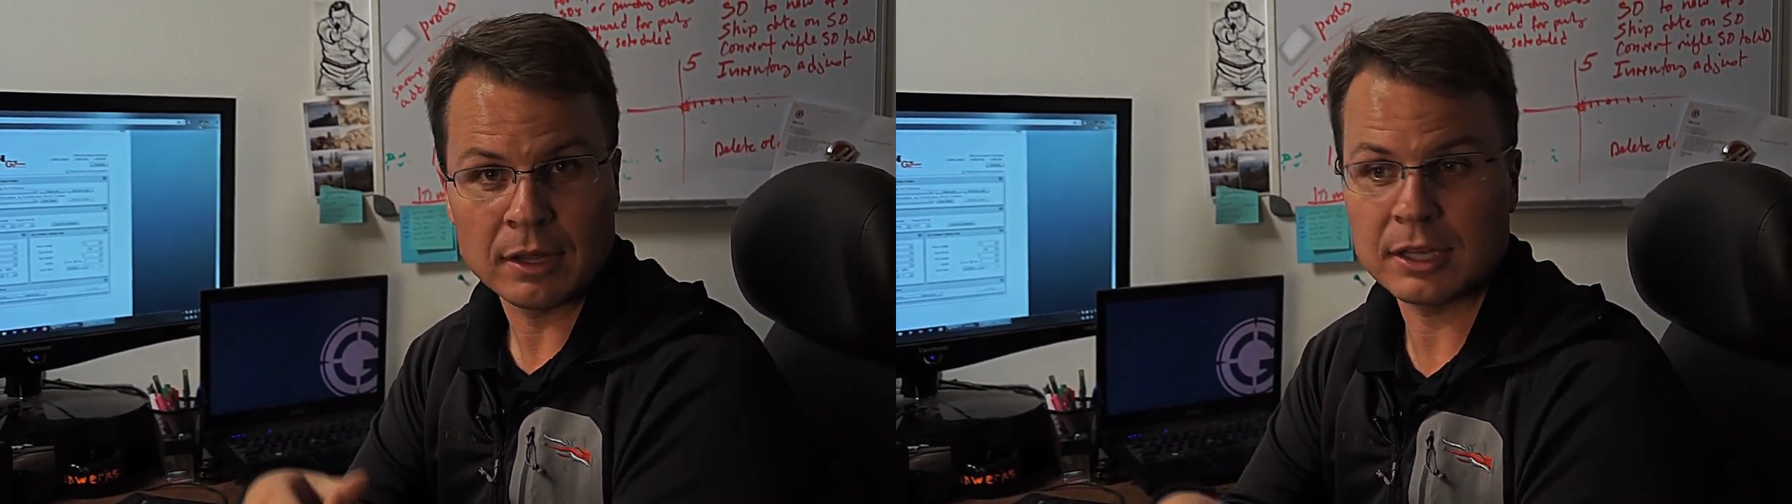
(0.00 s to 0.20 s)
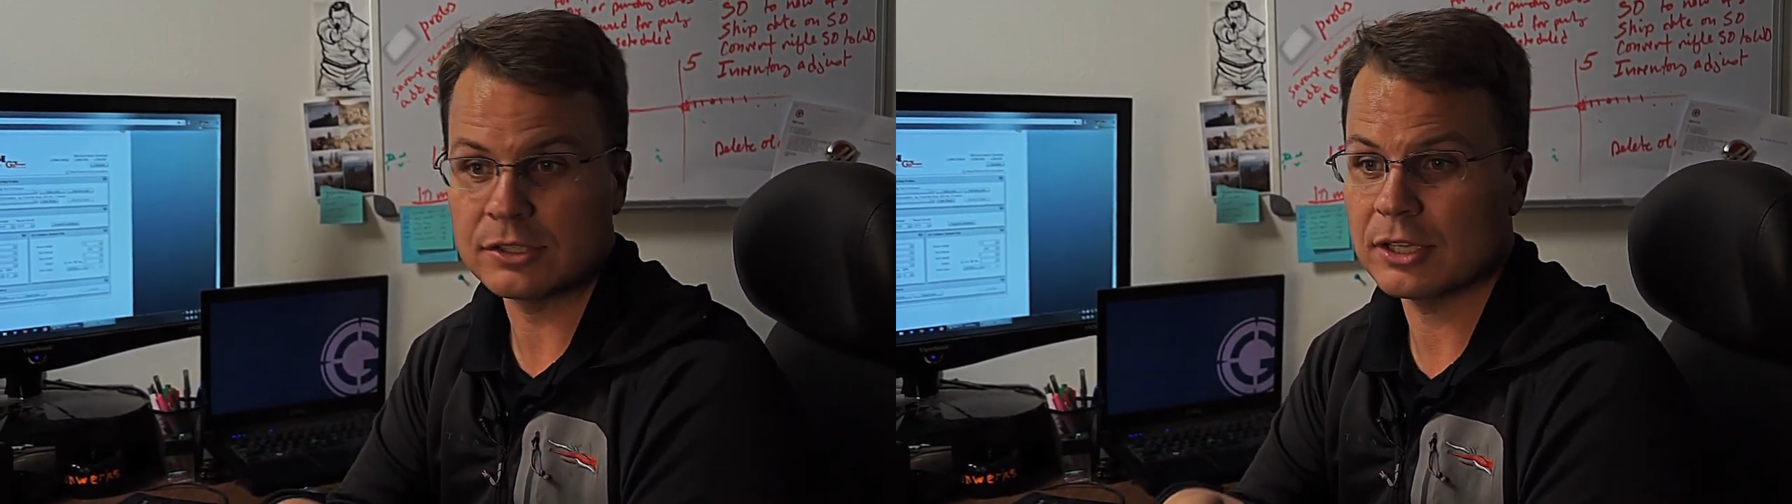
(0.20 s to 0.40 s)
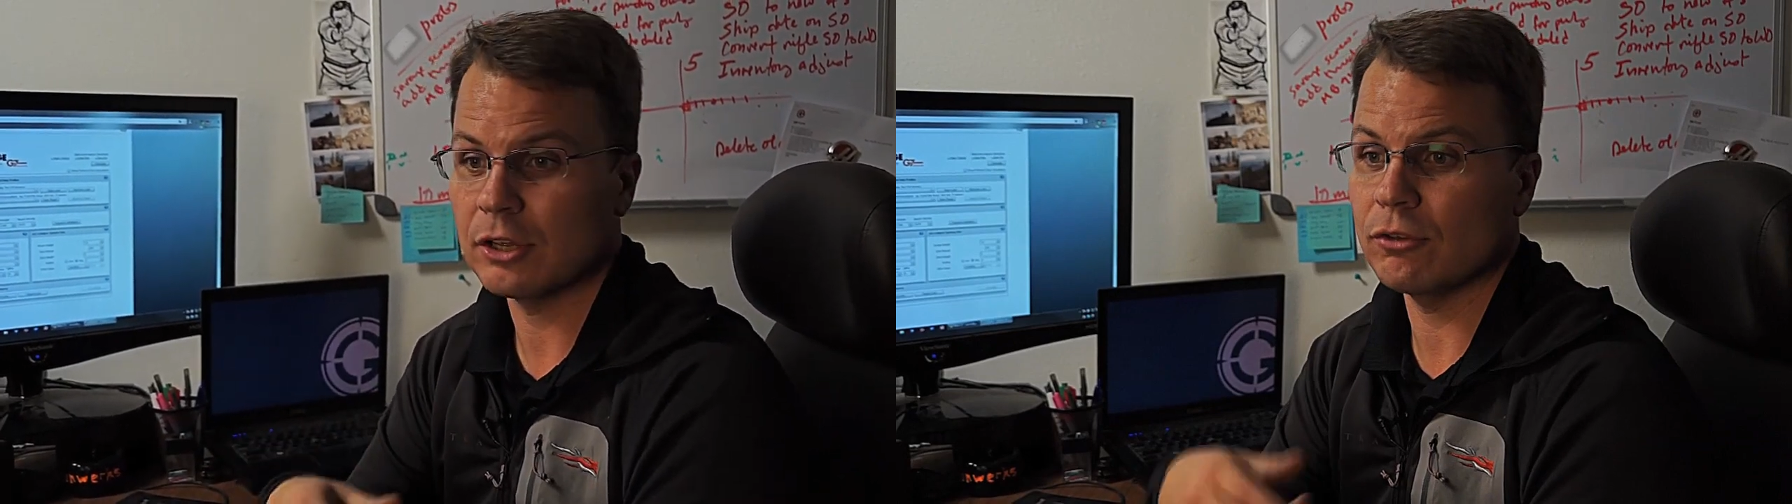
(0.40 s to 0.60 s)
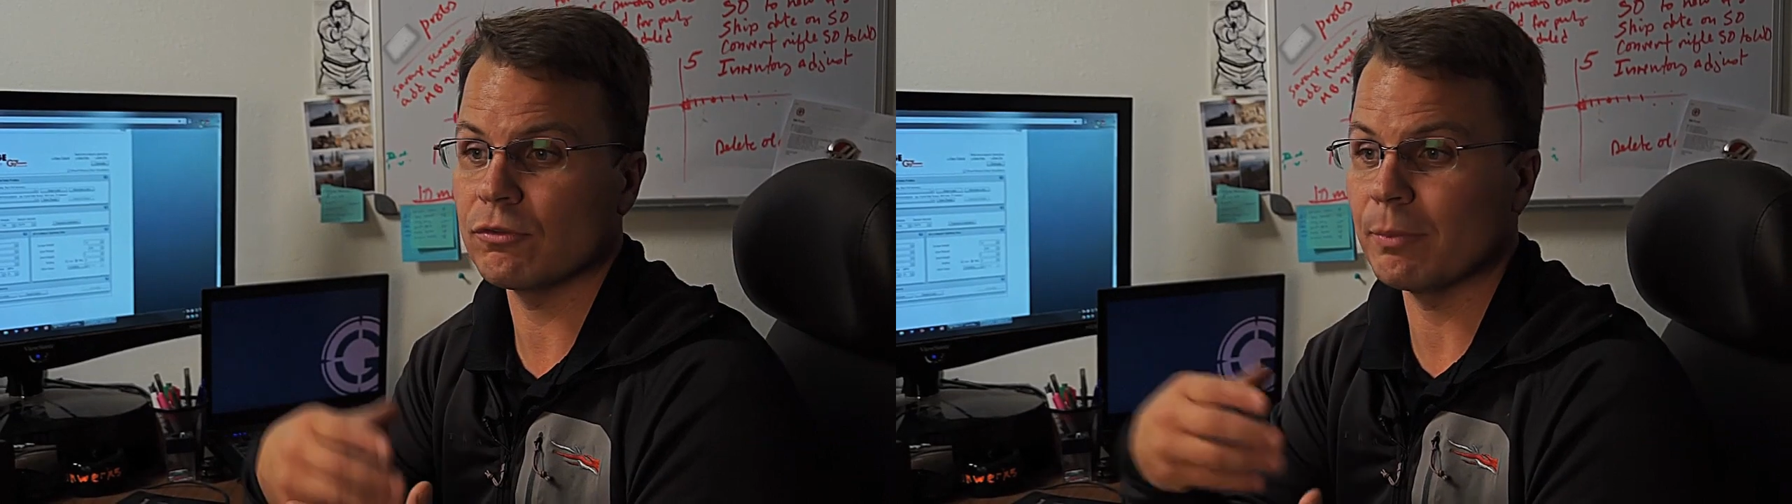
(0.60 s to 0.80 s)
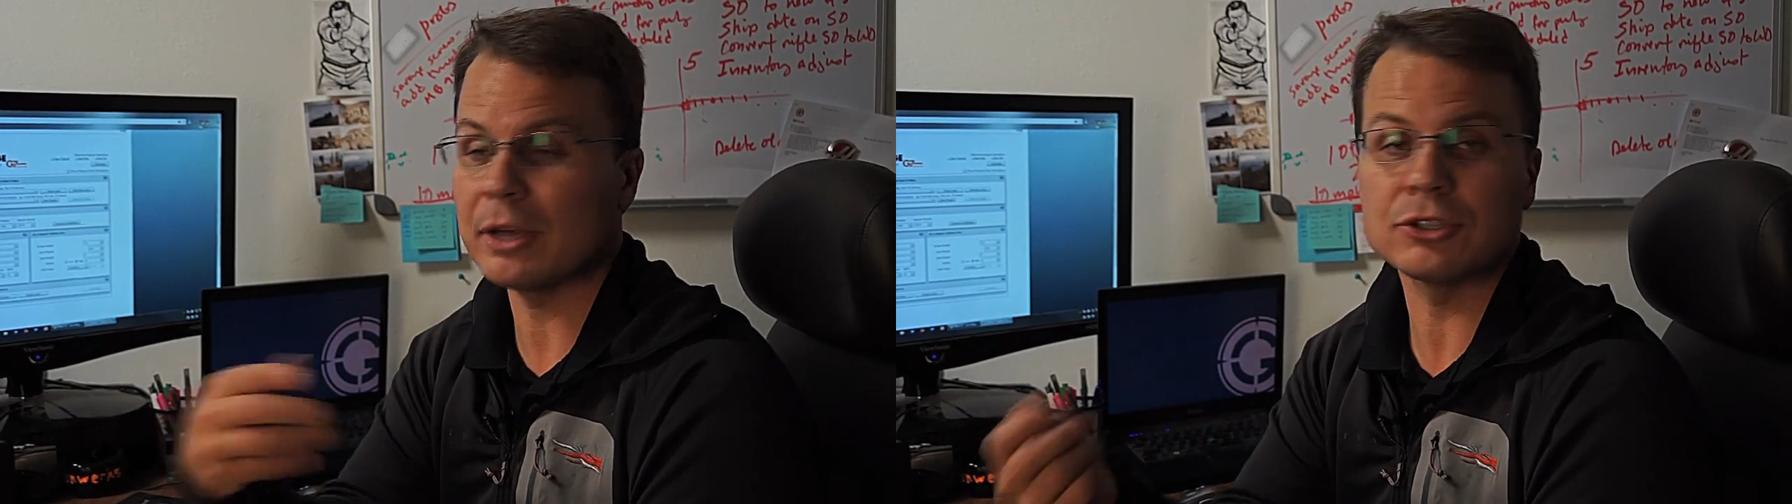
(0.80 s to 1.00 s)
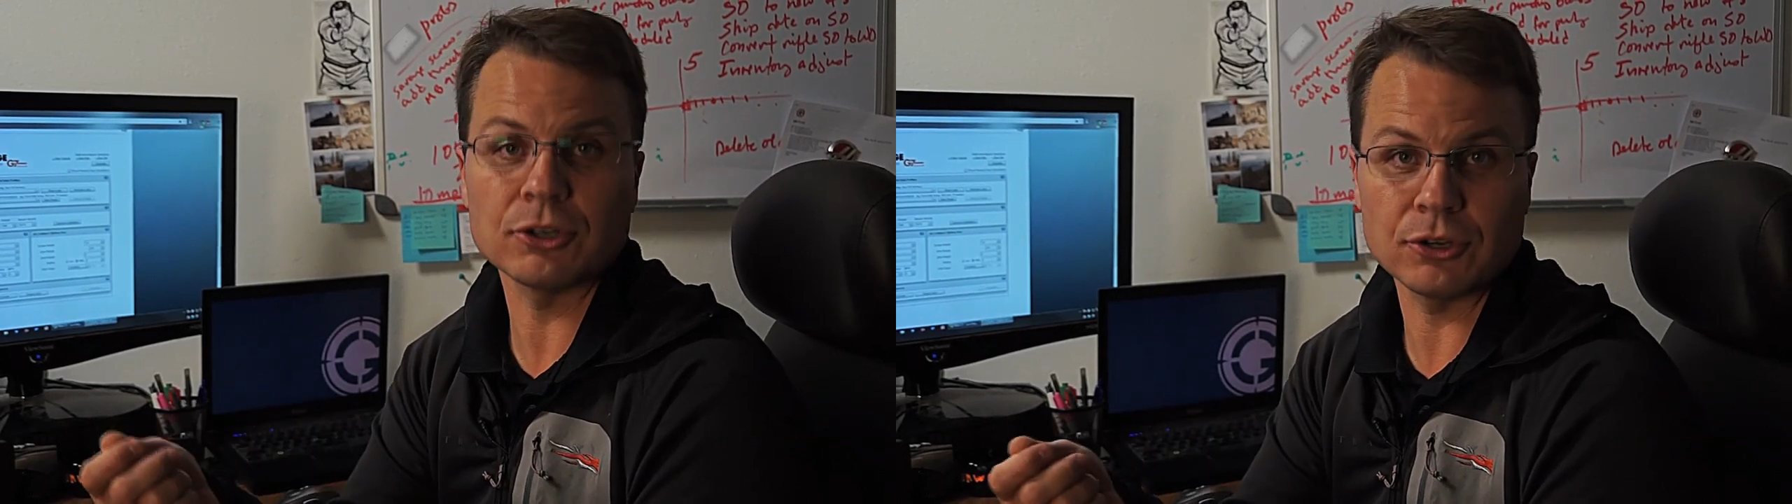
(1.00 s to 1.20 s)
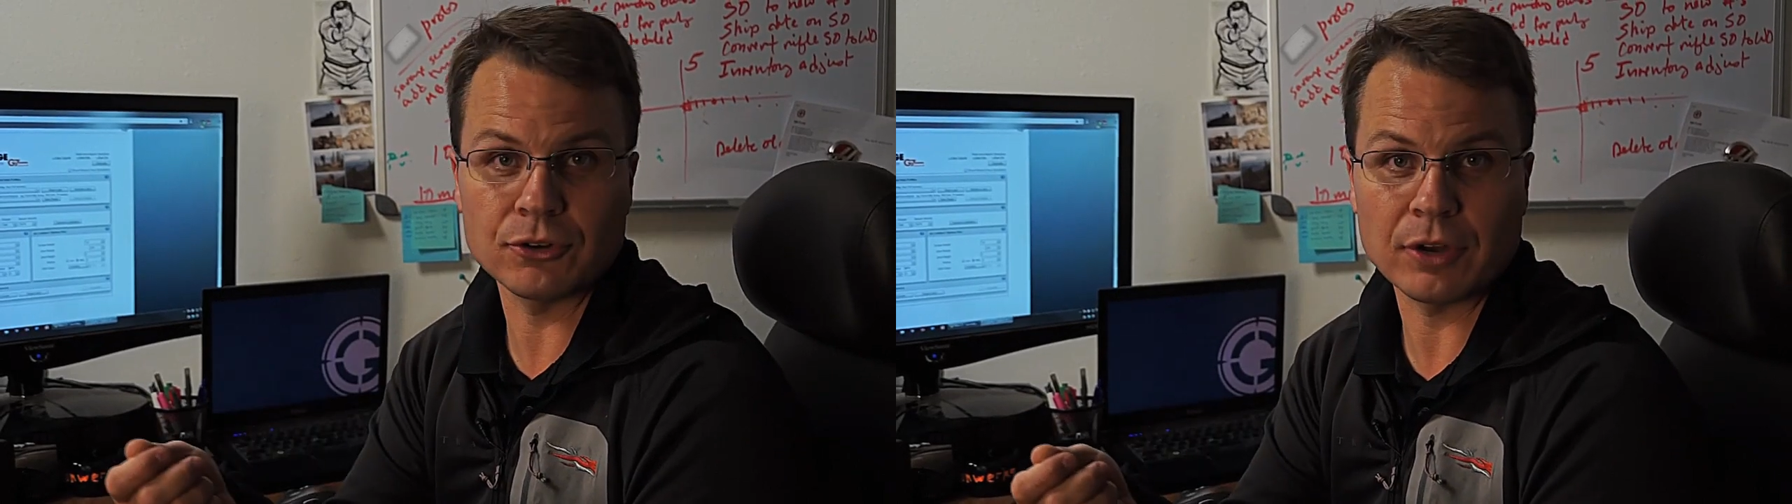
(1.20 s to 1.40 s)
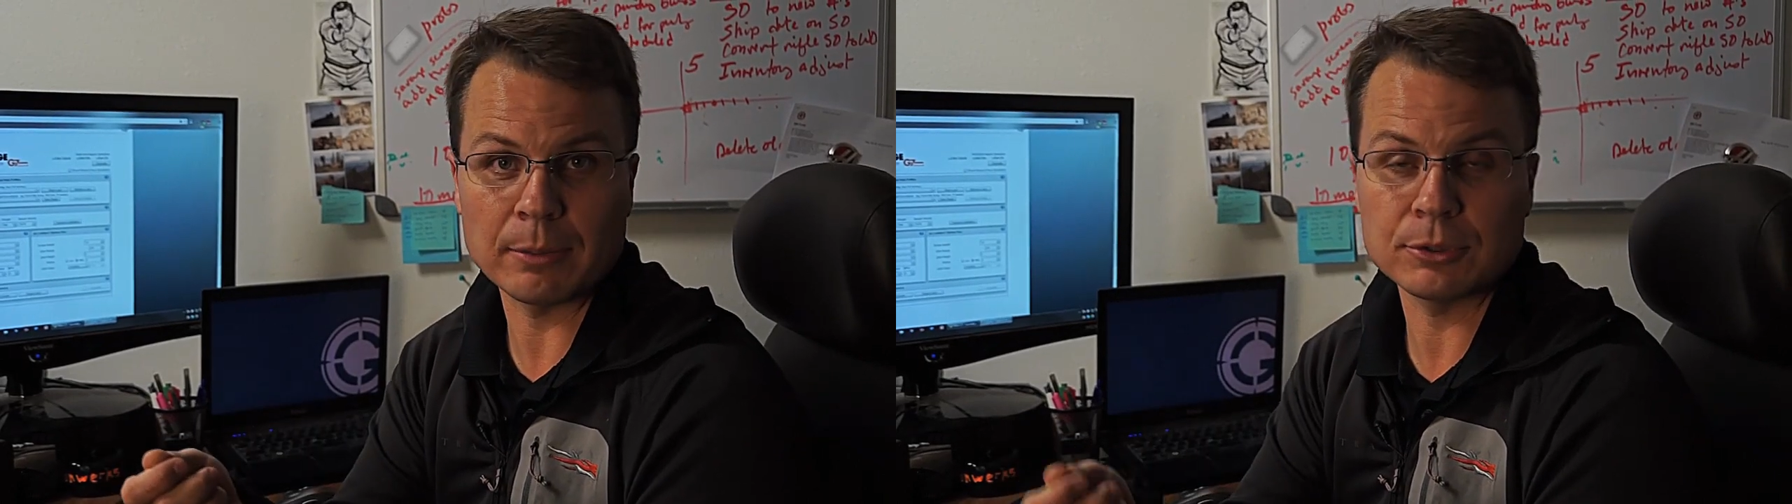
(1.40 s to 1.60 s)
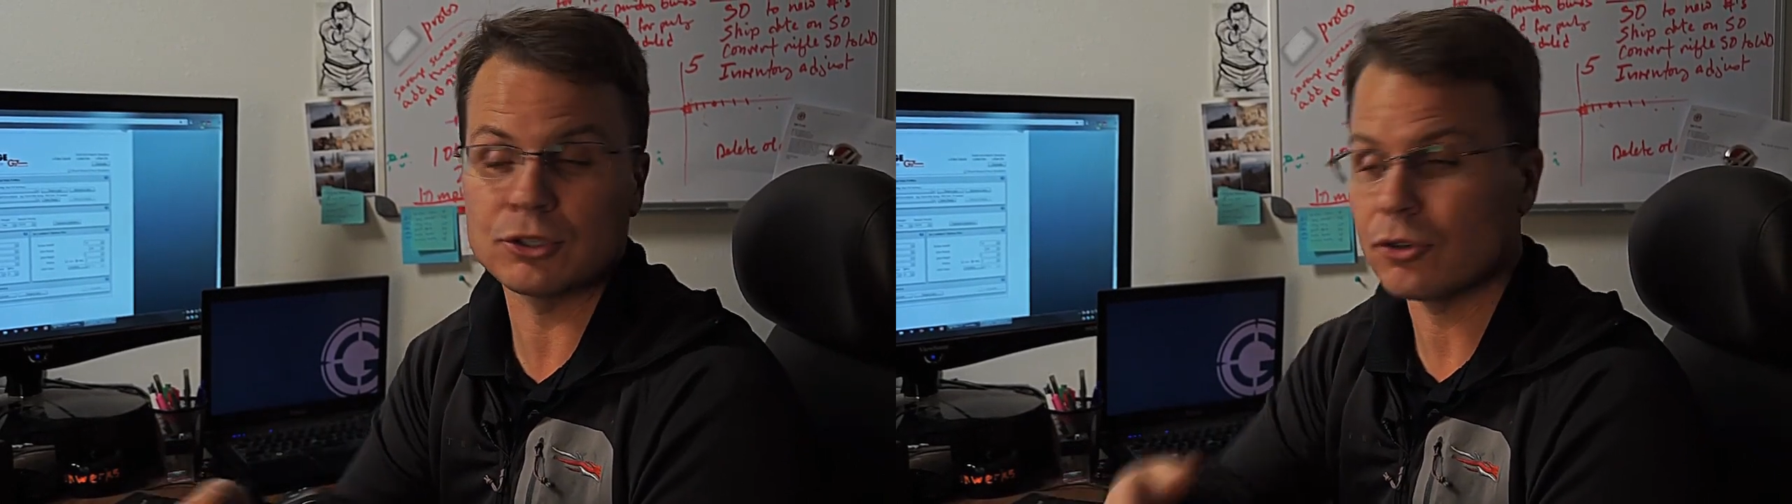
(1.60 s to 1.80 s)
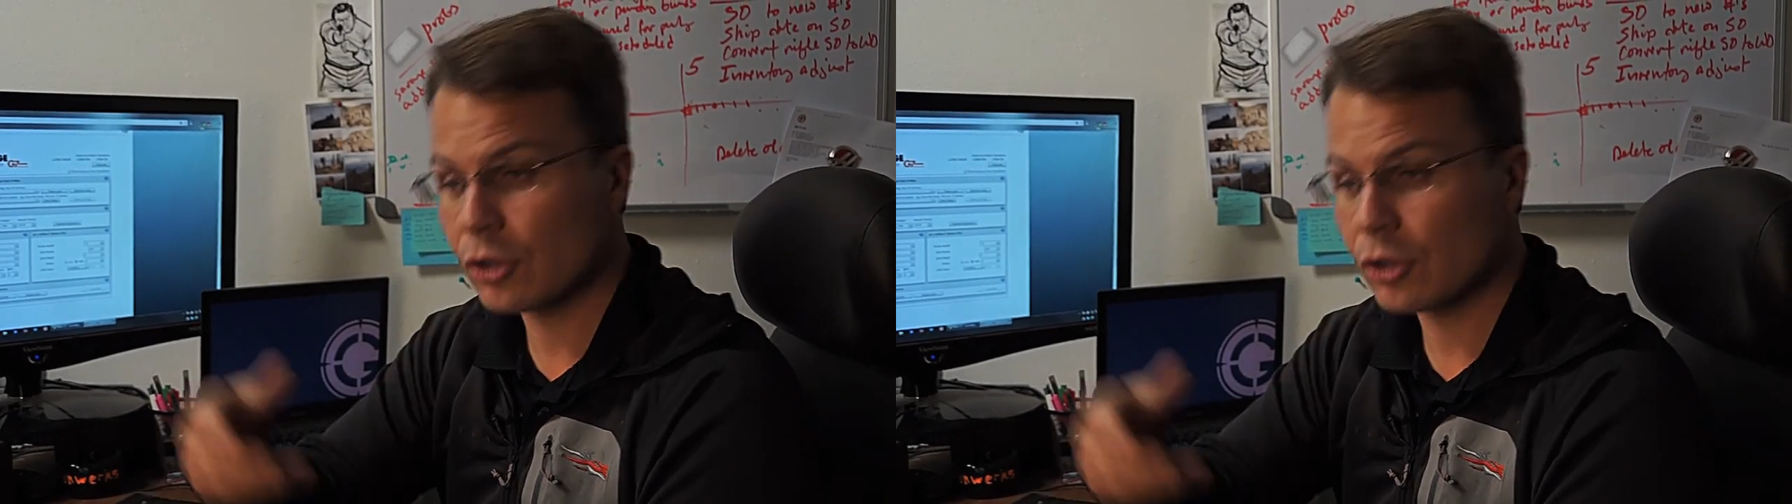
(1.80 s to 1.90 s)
let's say you've measured your temperature,